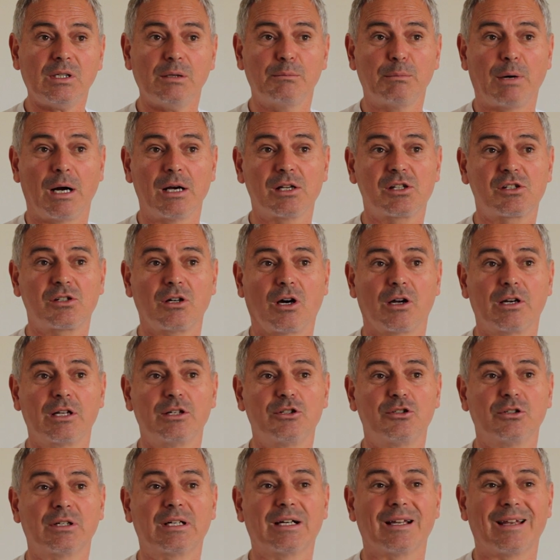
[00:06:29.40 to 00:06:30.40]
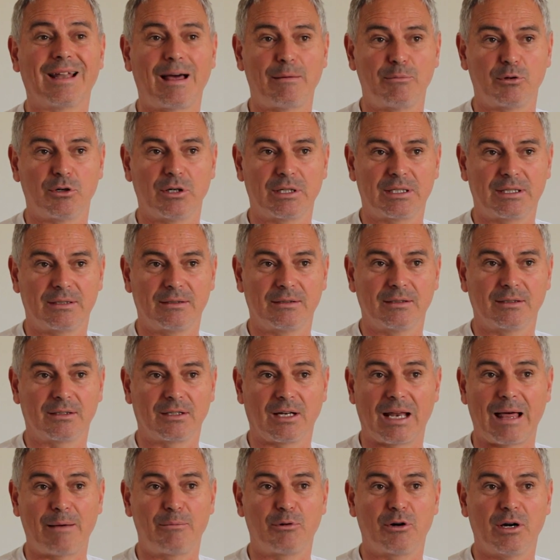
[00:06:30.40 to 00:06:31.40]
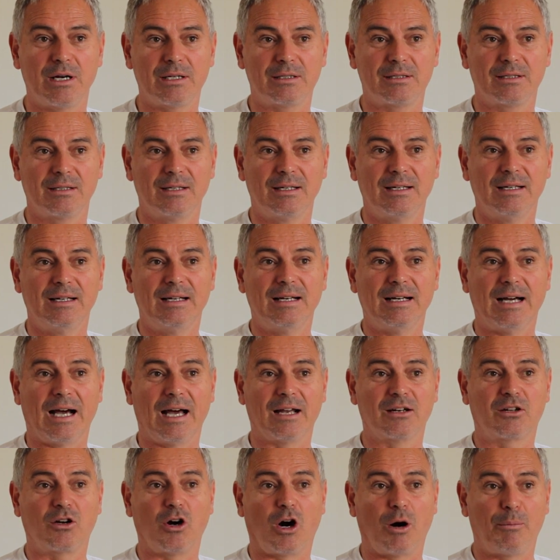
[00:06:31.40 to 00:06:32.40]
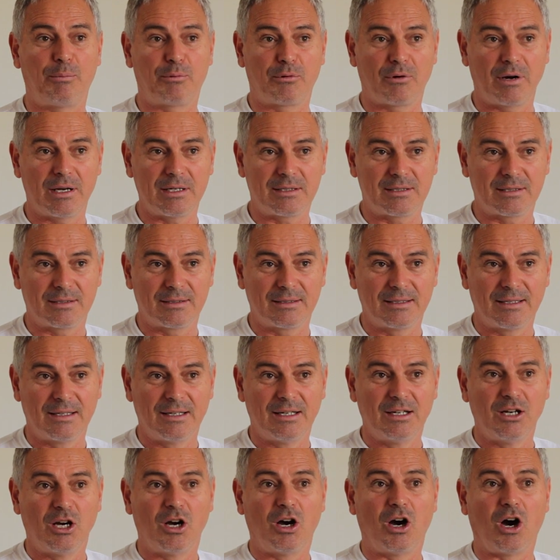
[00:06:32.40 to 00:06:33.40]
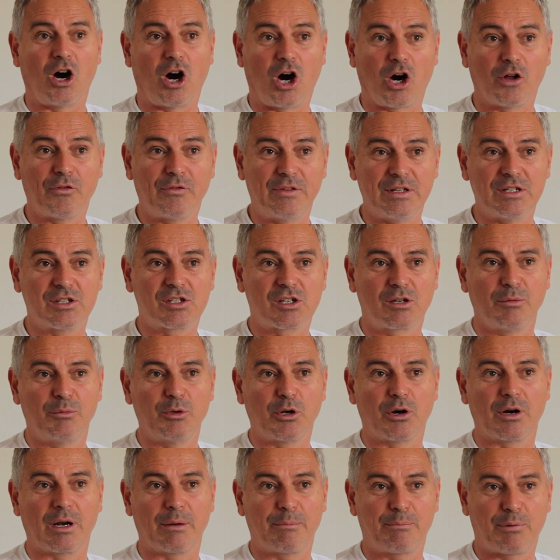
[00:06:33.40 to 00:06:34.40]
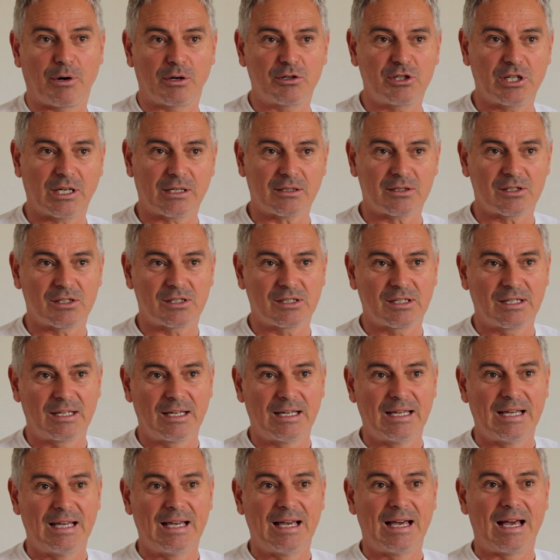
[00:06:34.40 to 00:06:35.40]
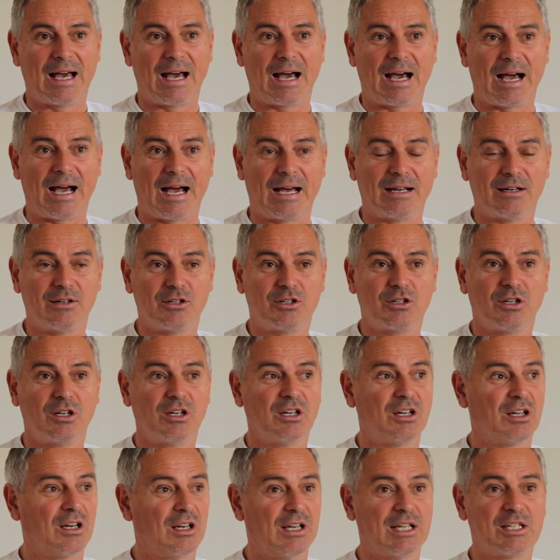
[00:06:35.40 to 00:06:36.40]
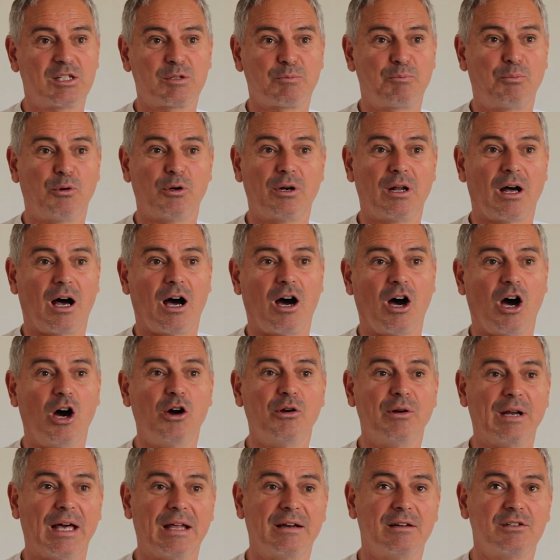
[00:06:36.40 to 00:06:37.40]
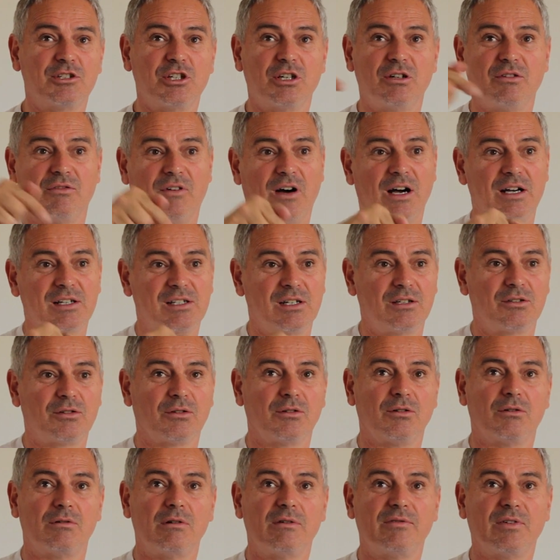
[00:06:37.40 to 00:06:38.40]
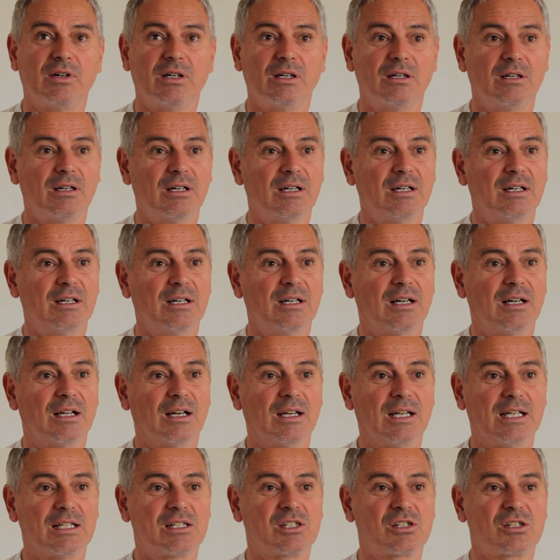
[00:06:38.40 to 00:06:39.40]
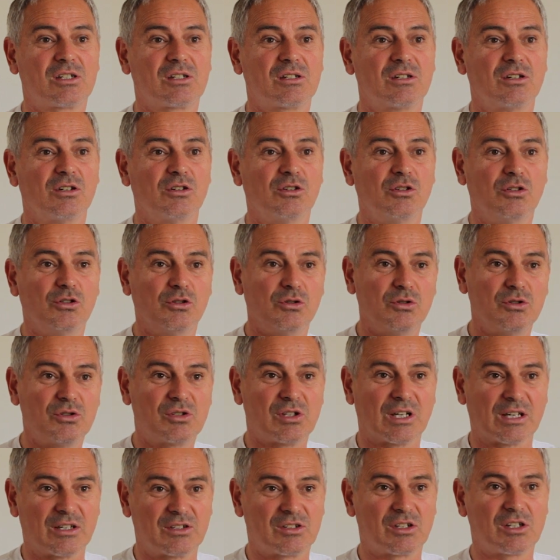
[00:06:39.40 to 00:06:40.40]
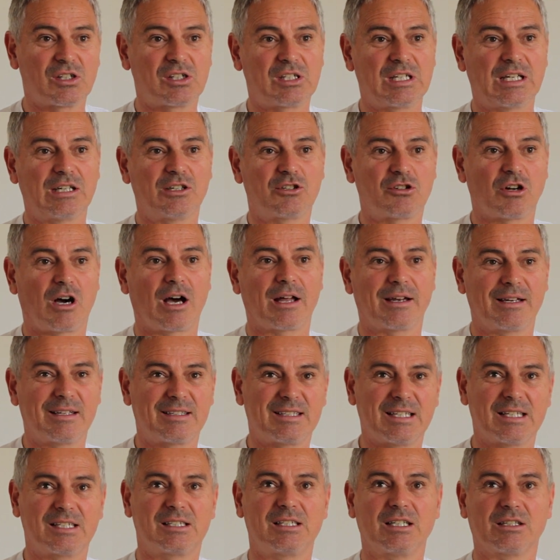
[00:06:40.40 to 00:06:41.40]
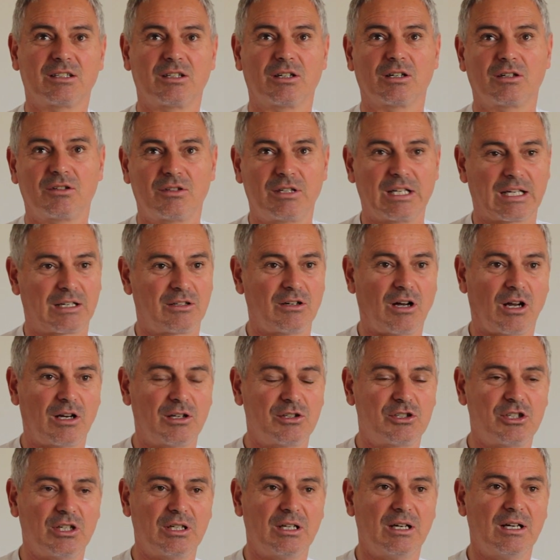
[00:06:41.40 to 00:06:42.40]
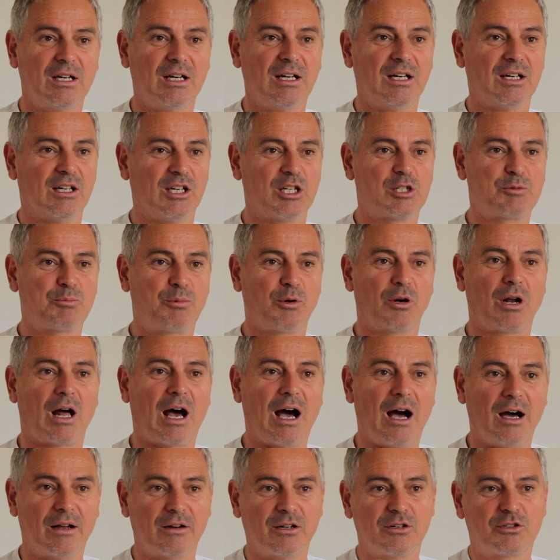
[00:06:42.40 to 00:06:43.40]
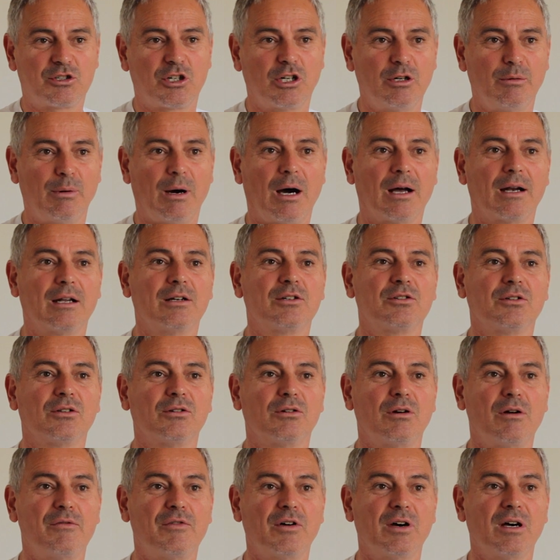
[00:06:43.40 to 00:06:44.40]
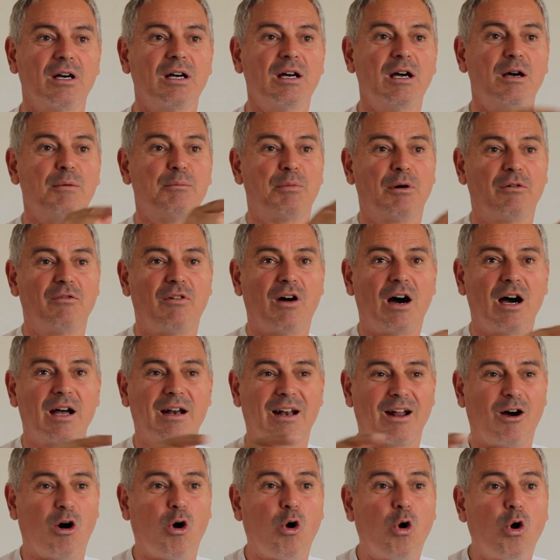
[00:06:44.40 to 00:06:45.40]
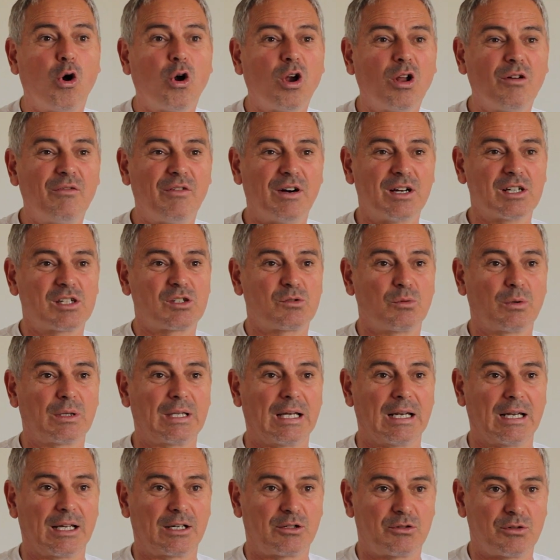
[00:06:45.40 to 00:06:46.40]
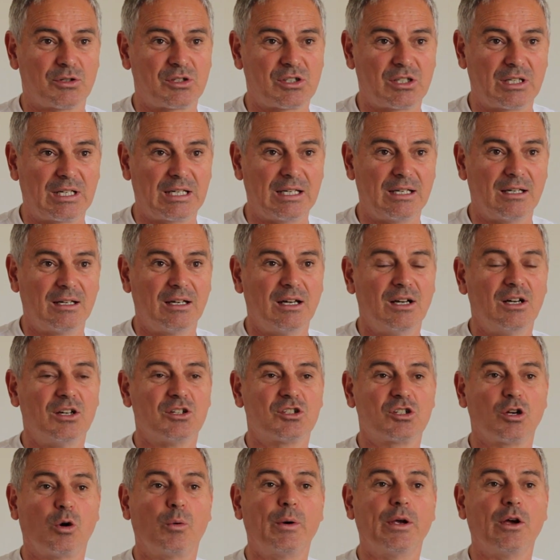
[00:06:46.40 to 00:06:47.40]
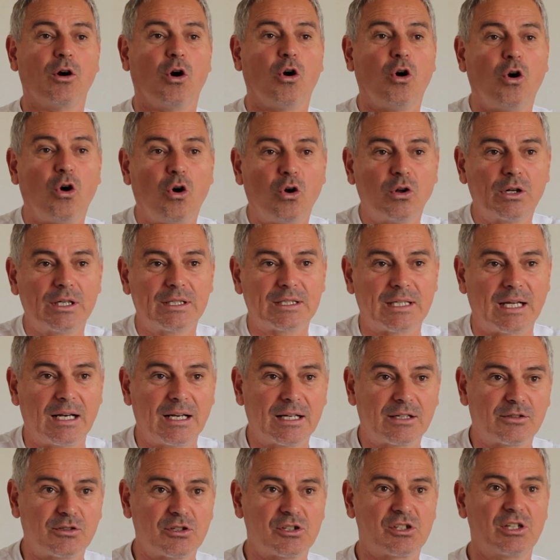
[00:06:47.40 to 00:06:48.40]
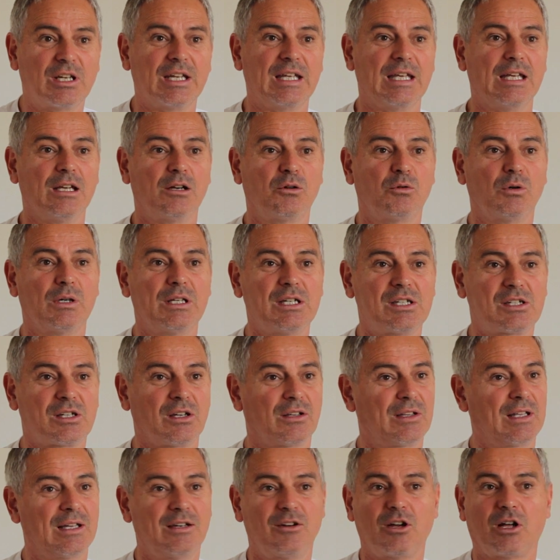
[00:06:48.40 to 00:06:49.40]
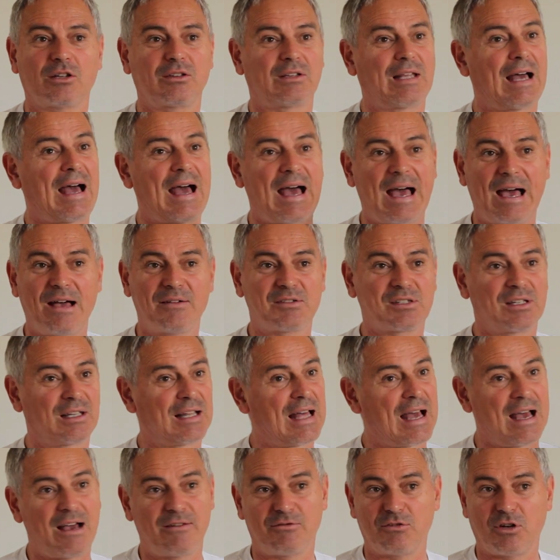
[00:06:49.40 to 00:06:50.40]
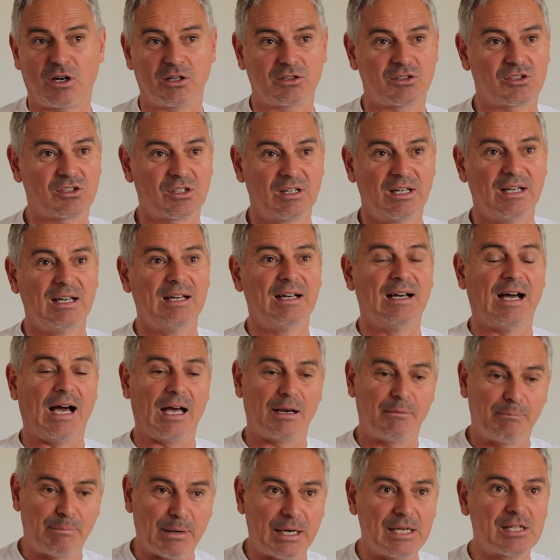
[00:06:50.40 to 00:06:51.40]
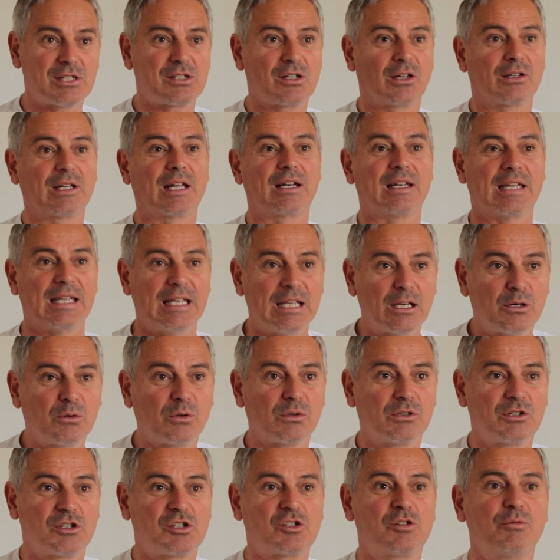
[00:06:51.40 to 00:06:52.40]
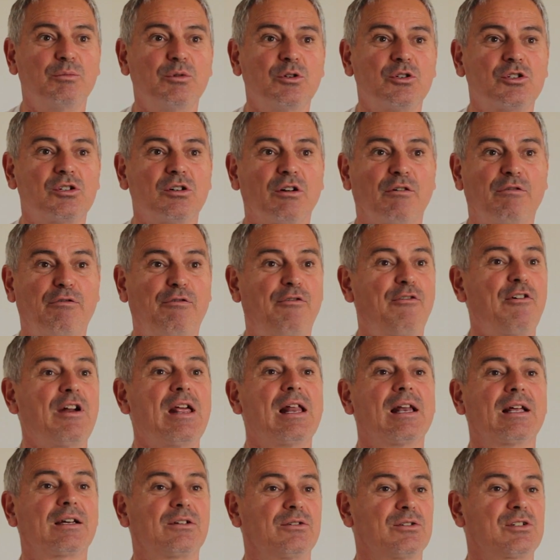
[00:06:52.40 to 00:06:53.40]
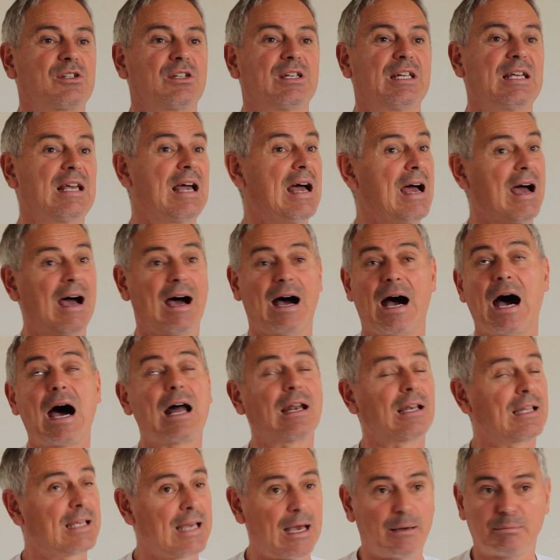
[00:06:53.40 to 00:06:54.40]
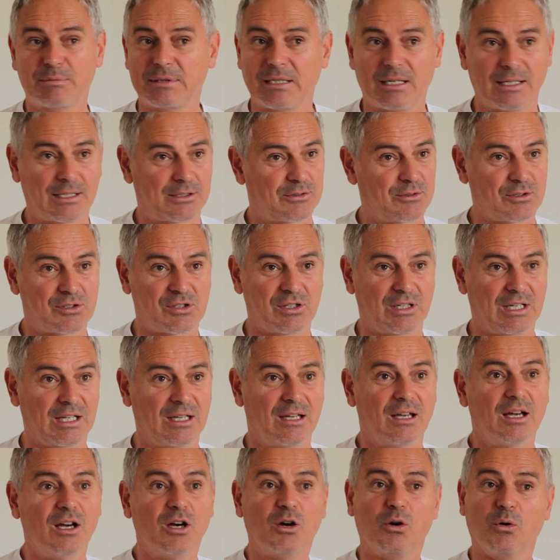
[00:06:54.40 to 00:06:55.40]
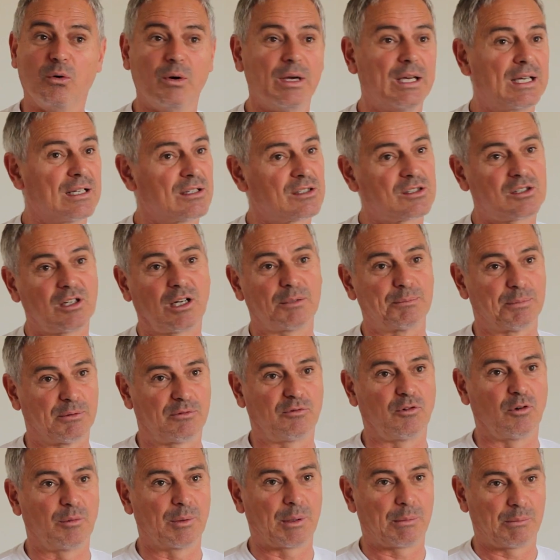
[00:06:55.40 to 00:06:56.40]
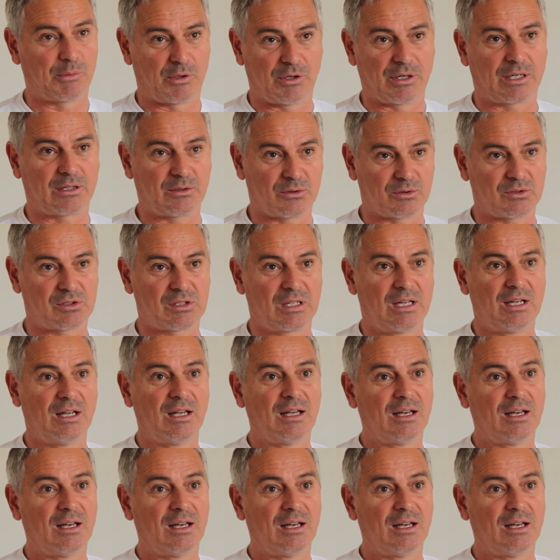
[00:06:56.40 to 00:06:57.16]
by starting to collaborate and cooperate on these community projects. And let's put our own energy device into the river. Let's use existing tried and tested technology. Let's put a hydro turbine into the river, provide all of us with electricity, so we all get electricity equally, so they're not the haves and the have-nots. And based on that equal distribution of free electricity, uncapped electricity, we can start performing miracles.